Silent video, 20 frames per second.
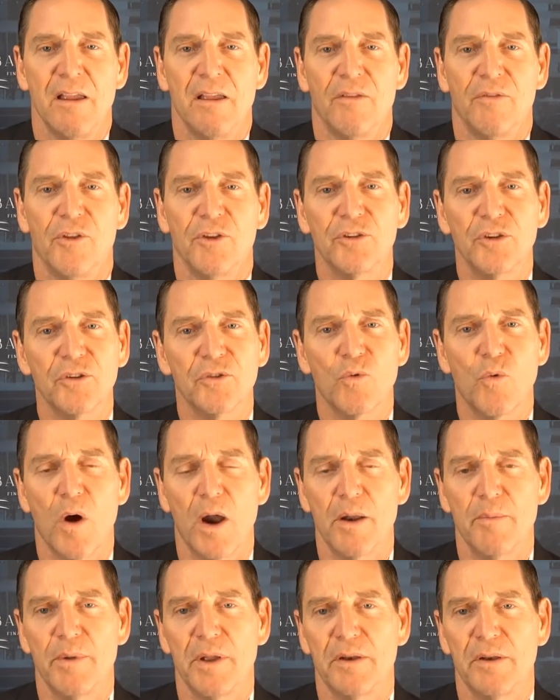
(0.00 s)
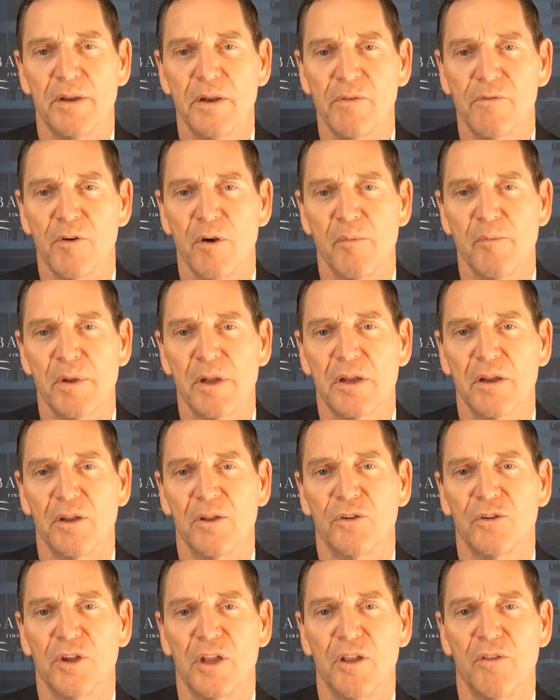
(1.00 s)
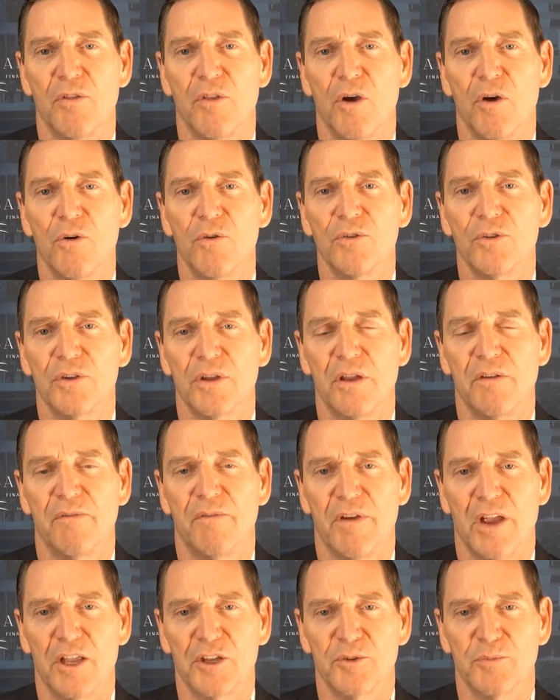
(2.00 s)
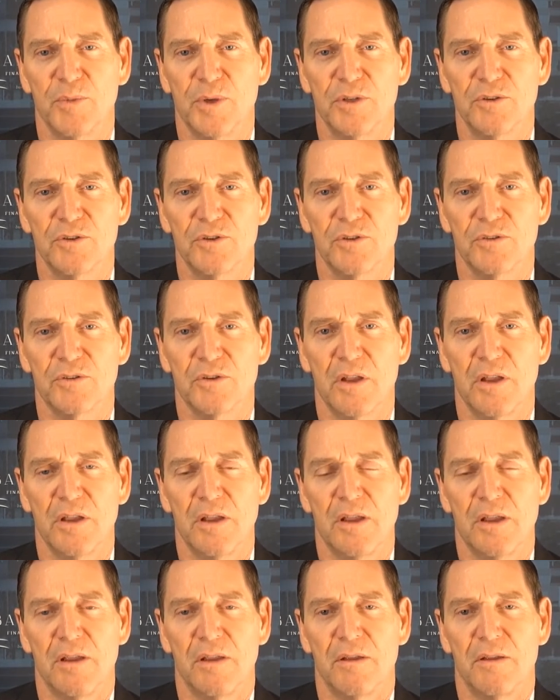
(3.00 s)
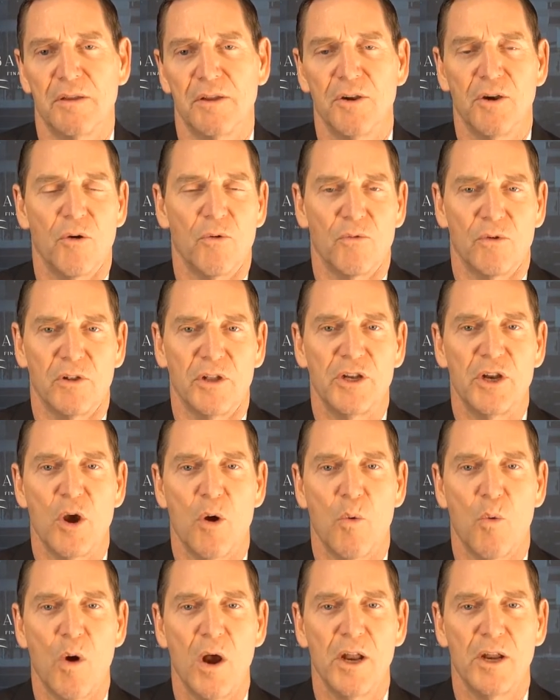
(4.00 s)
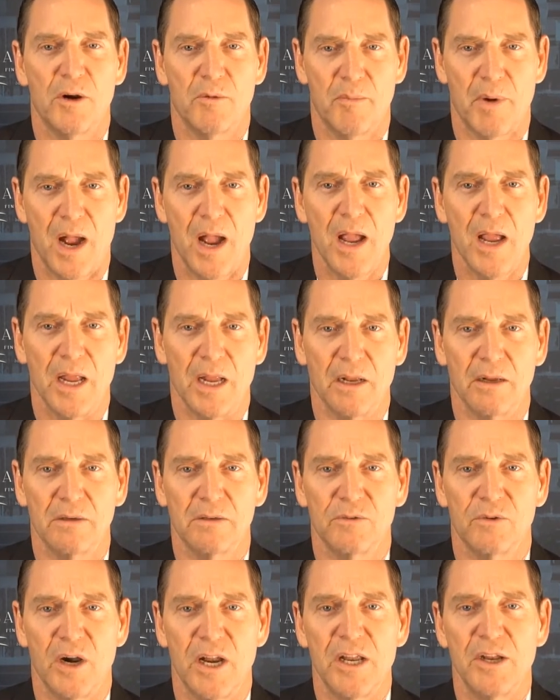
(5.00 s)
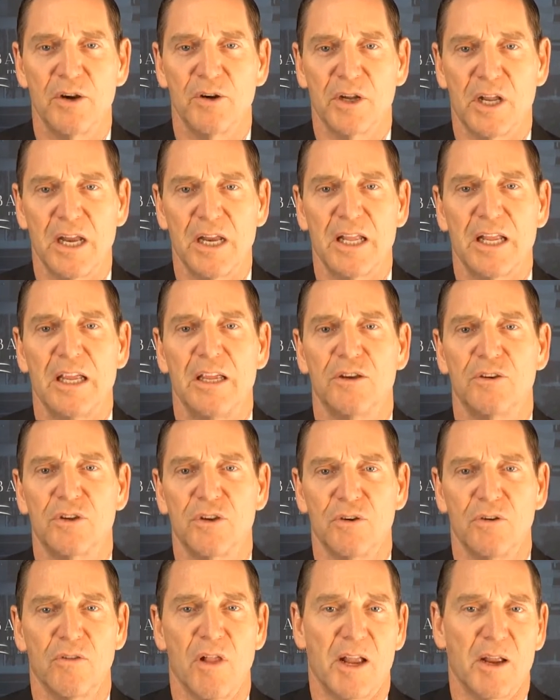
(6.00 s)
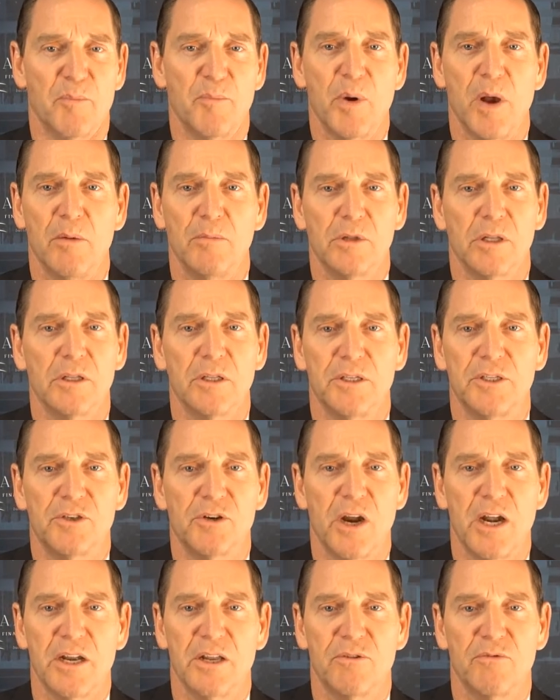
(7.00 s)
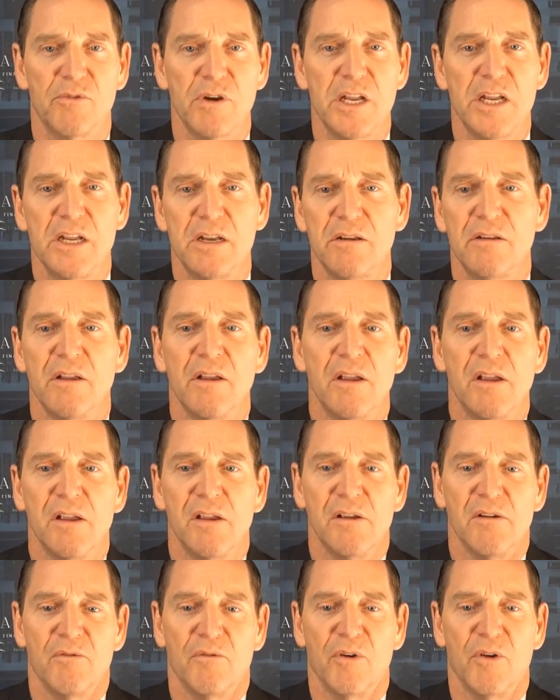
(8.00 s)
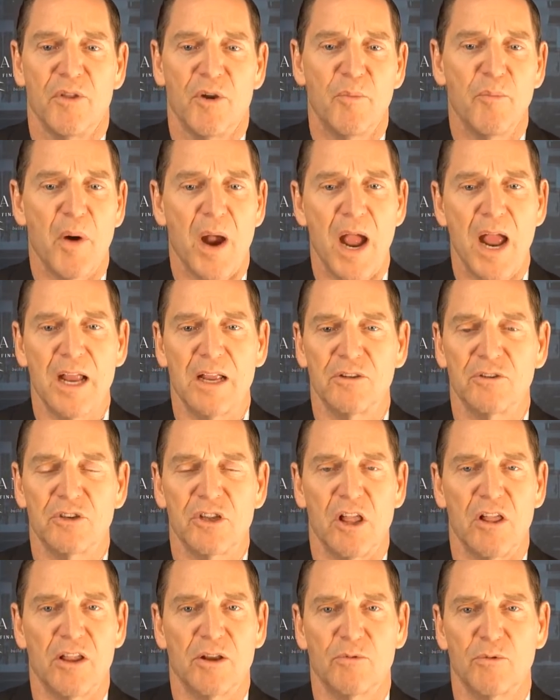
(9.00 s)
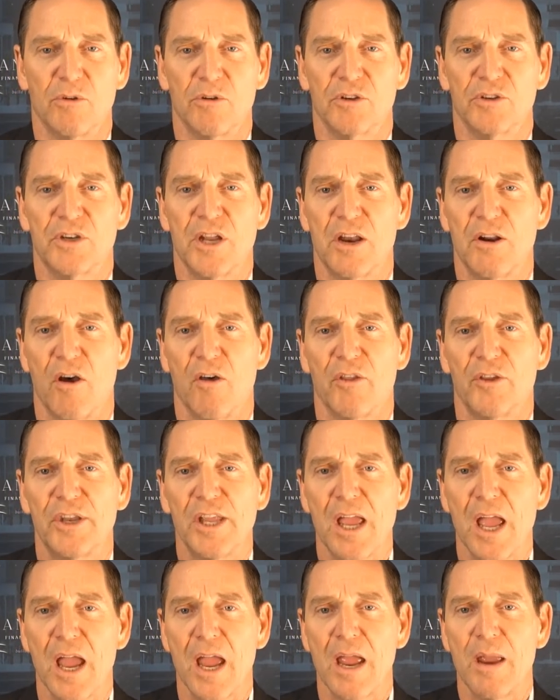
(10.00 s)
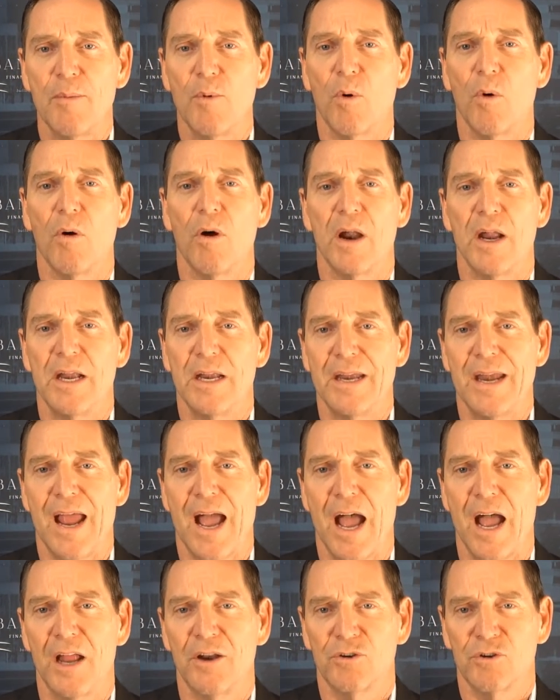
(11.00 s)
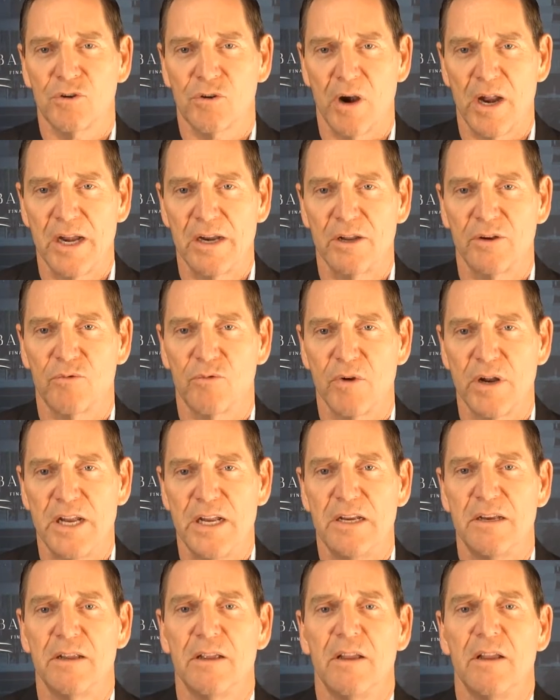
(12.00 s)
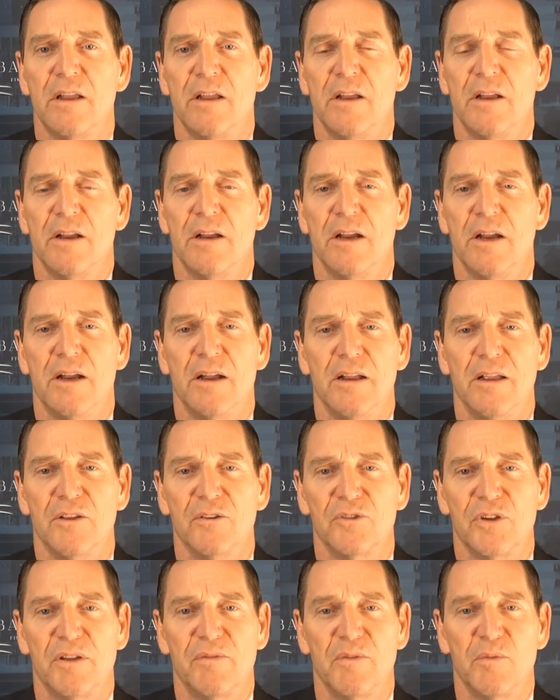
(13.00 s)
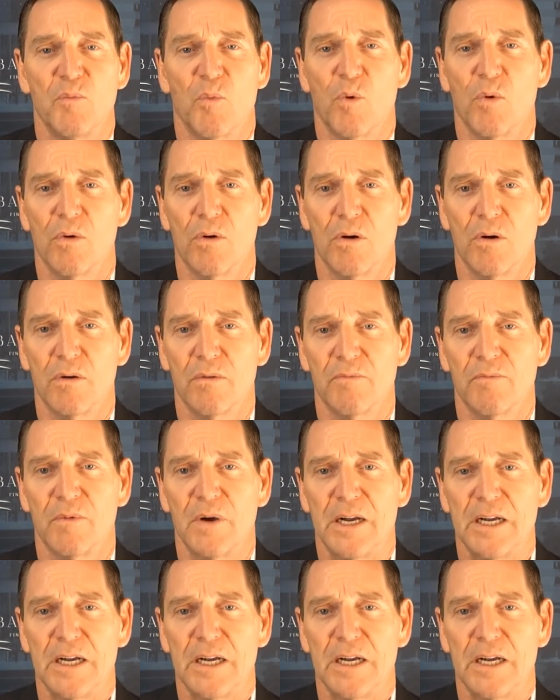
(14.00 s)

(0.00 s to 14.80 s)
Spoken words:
this is quite a bit different, because in those investments, you don't really know what you're buying, right? You're getting into like a publicly traded REIT. Well, they're buying and selling real estate all the time, or a non-traded REIT is even more,